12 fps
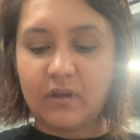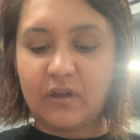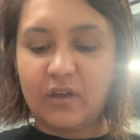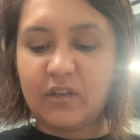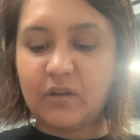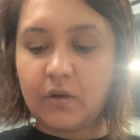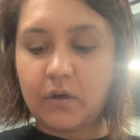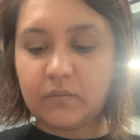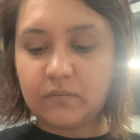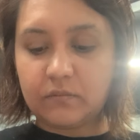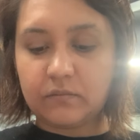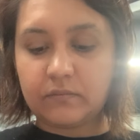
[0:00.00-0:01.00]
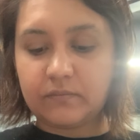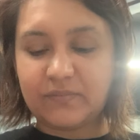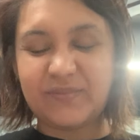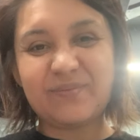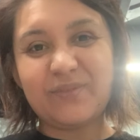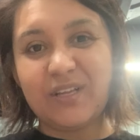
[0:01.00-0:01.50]
and you know,
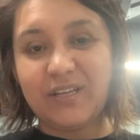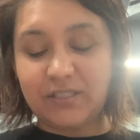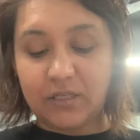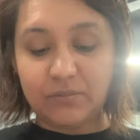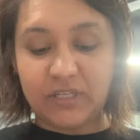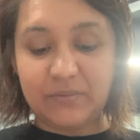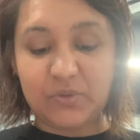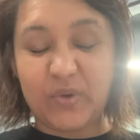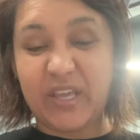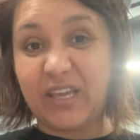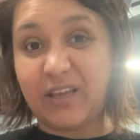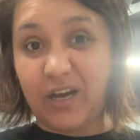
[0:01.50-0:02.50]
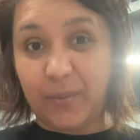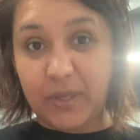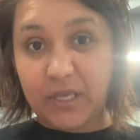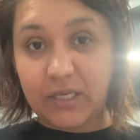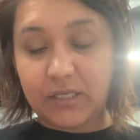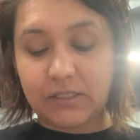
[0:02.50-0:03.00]
sometimes we eat
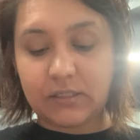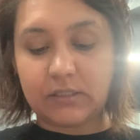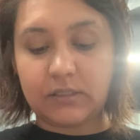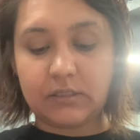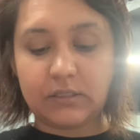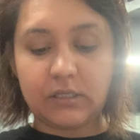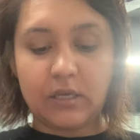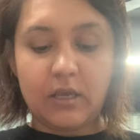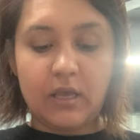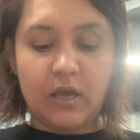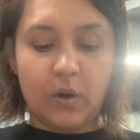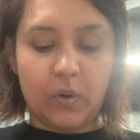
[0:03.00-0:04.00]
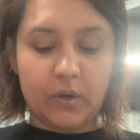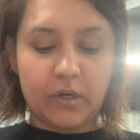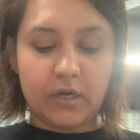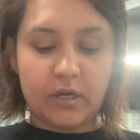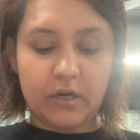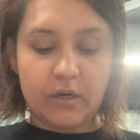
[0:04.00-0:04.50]
gummies
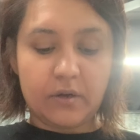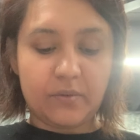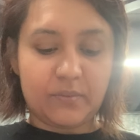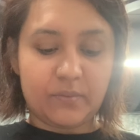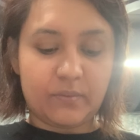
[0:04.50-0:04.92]
or